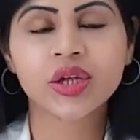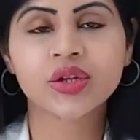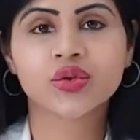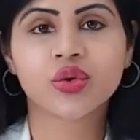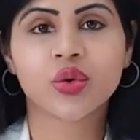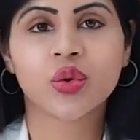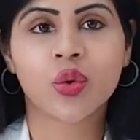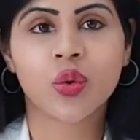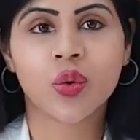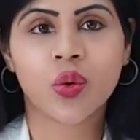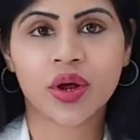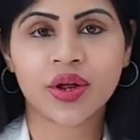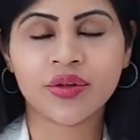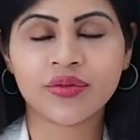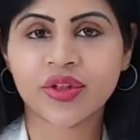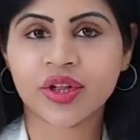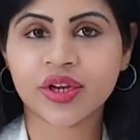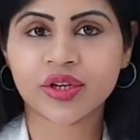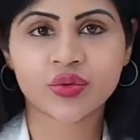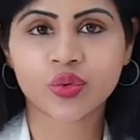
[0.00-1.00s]
So
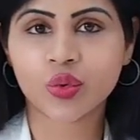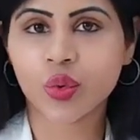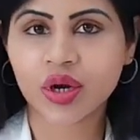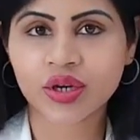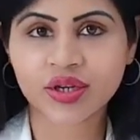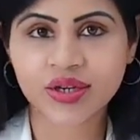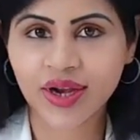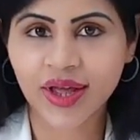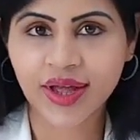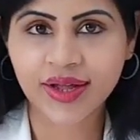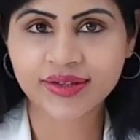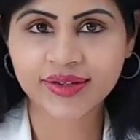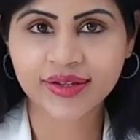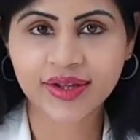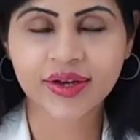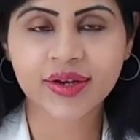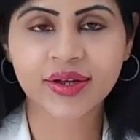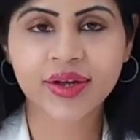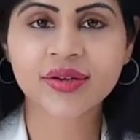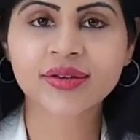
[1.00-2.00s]
if there is no underlying
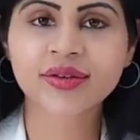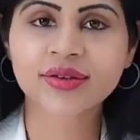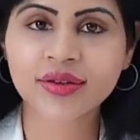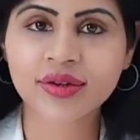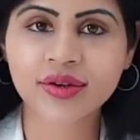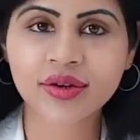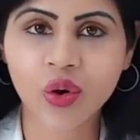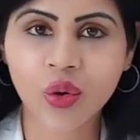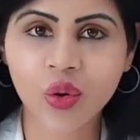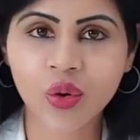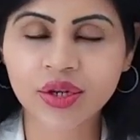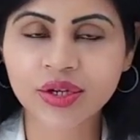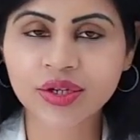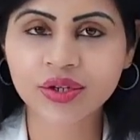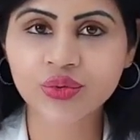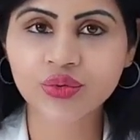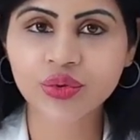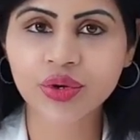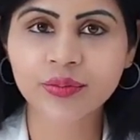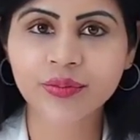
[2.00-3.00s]
skin concern, all
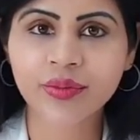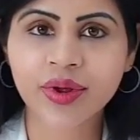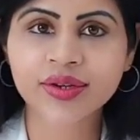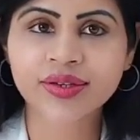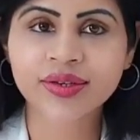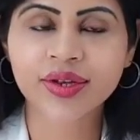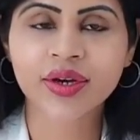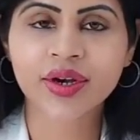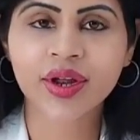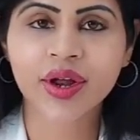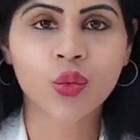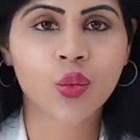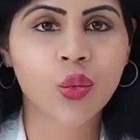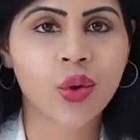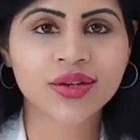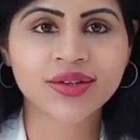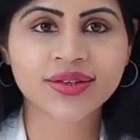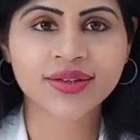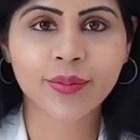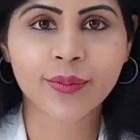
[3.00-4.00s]
these treatments are done
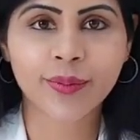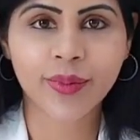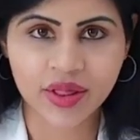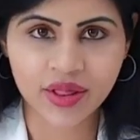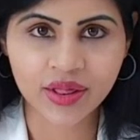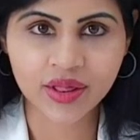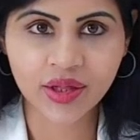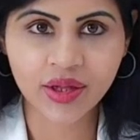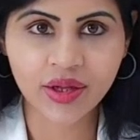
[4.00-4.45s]
once a month.